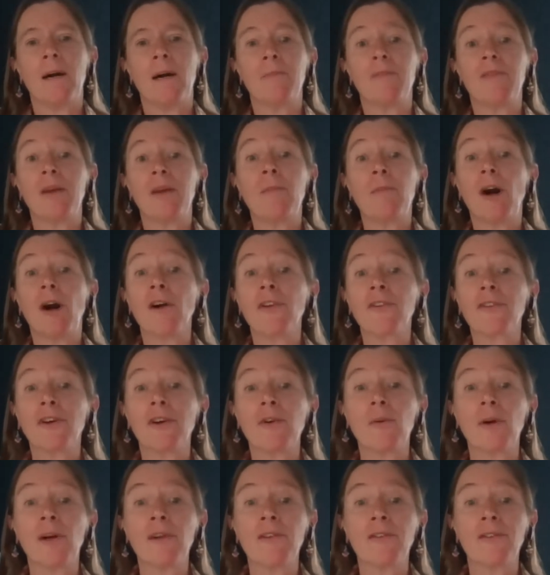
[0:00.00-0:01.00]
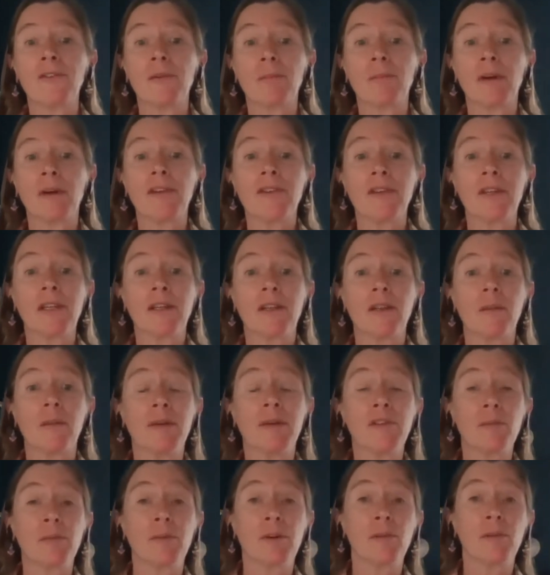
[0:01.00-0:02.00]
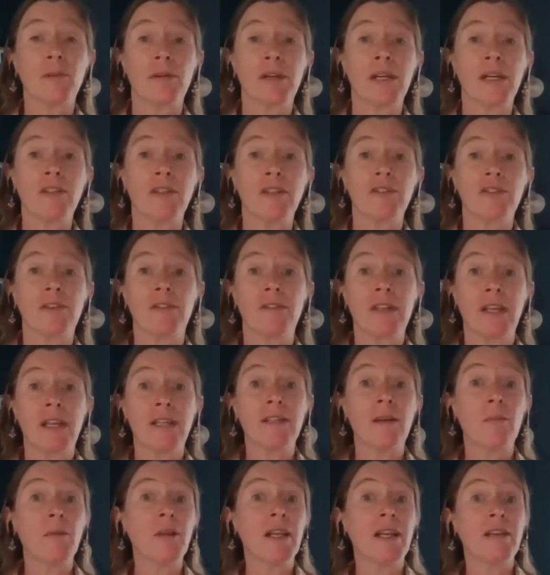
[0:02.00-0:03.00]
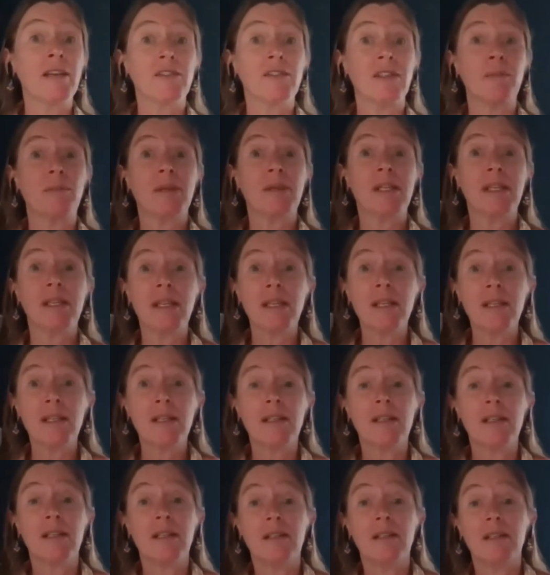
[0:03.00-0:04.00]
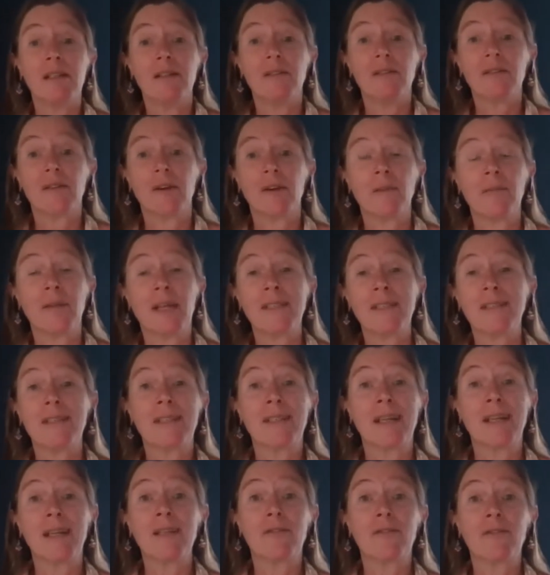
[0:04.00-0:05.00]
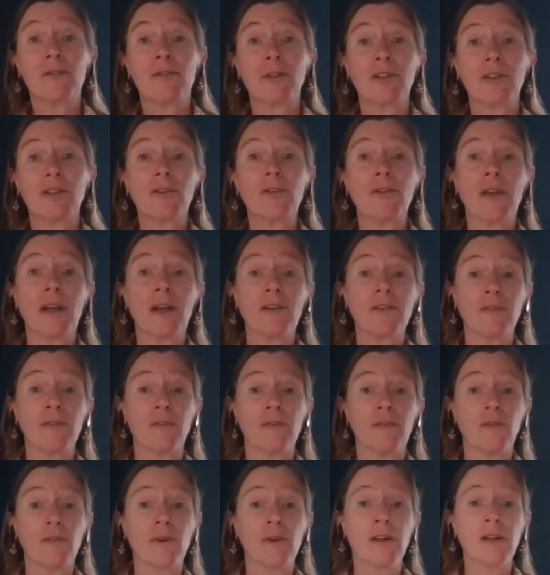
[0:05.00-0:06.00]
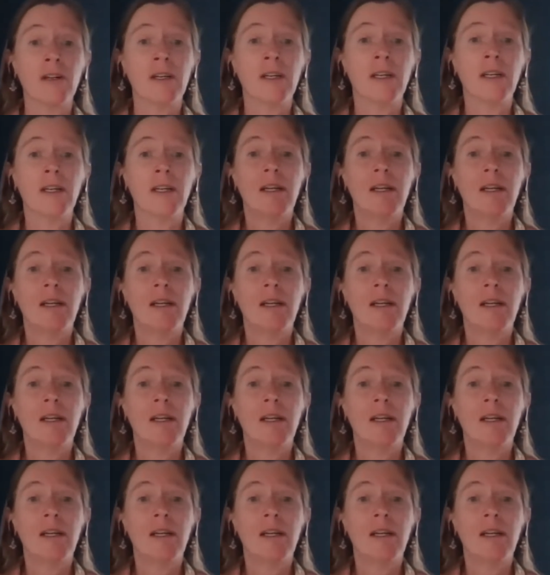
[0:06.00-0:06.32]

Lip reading: Tim also was the president of the Pittsburgh branch of the NAACP from 1994 to 2004.